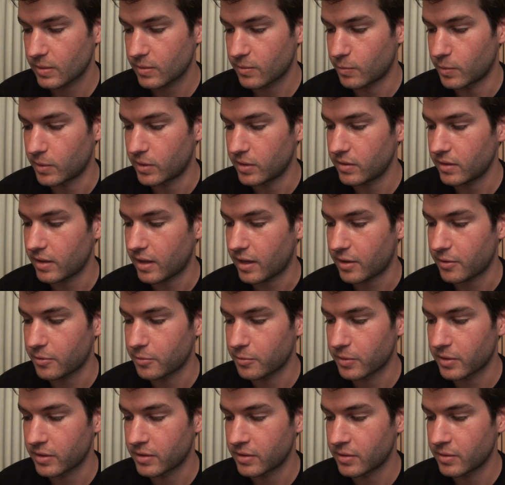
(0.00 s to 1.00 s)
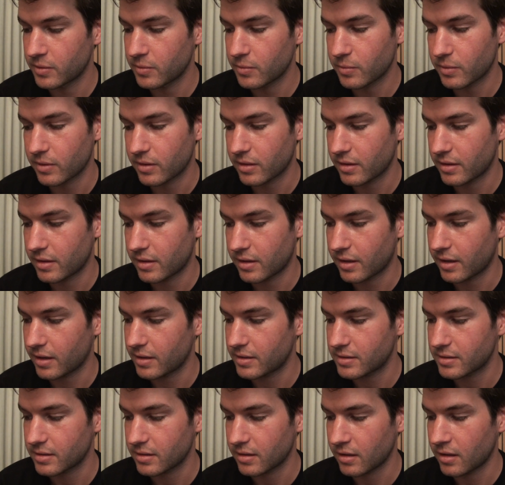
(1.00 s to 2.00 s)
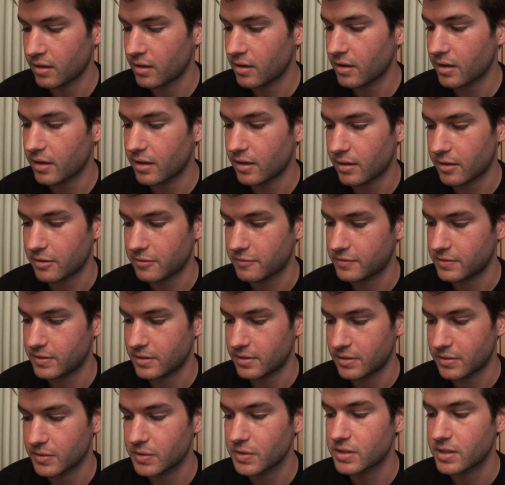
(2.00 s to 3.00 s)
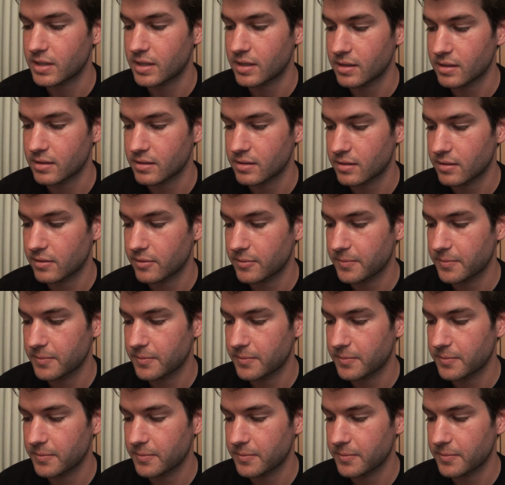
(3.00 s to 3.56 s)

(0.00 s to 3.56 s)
Will had ridden with the night long enough to understand